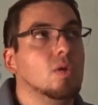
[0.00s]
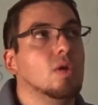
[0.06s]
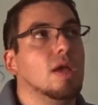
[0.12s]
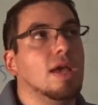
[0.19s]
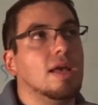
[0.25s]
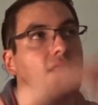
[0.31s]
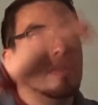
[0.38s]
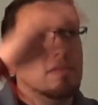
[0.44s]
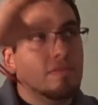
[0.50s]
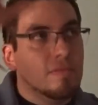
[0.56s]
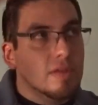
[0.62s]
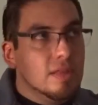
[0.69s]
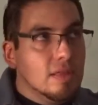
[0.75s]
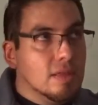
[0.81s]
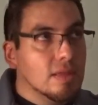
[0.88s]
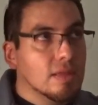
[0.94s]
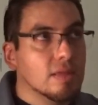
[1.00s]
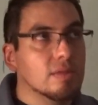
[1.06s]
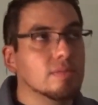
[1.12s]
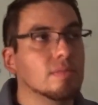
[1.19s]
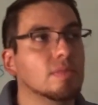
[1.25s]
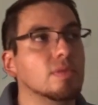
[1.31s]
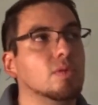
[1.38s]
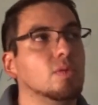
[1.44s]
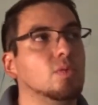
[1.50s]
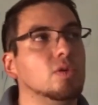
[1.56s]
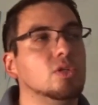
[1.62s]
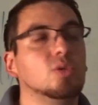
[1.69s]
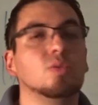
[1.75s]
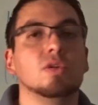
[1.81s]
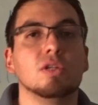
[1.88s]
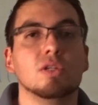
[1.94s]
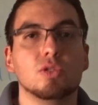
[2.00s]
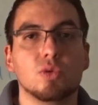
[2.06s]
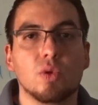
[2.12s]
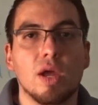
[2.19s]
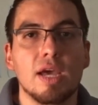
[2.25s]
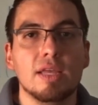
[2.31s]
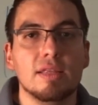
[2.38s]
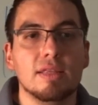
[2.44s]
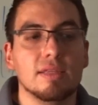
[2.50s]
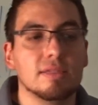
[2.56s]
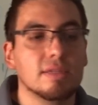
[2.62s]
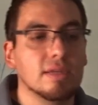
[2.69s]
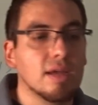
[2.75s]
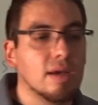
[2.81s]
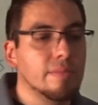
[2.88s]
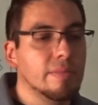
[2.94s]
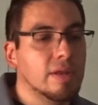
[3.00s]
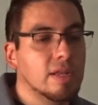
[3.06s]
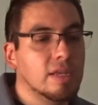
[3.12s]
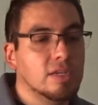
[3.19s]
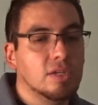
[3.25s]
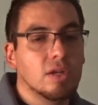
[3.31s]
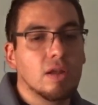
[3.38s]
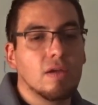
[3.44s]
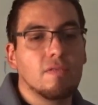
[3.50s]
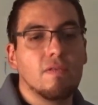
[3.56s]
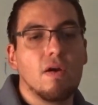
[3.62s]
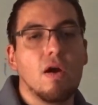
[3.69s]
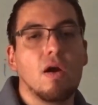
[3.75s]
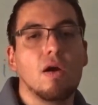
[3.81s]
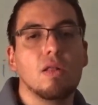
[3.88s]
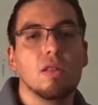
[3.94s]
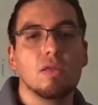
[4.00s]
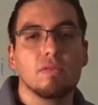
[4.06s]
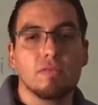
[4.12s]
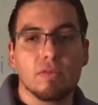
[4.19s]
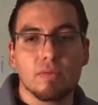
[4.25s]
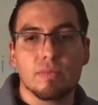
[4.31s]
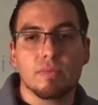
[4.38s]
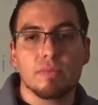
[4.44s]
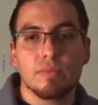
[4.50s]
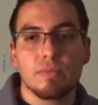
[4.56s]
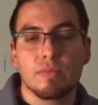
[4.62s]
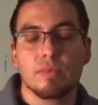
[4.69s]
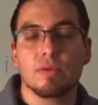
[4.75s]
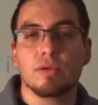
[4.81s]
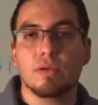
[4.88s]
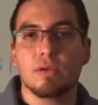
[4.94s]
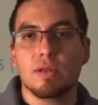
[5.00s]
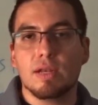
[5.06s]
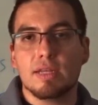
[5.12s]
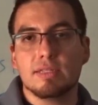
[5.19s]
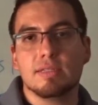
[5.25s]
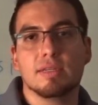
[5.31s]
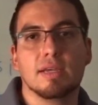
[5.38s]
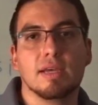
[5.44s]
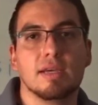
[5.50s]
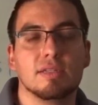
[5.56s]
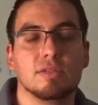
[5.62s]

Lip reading: Elephant, which one is right? It's a combination of all of them. Good lesson, guys.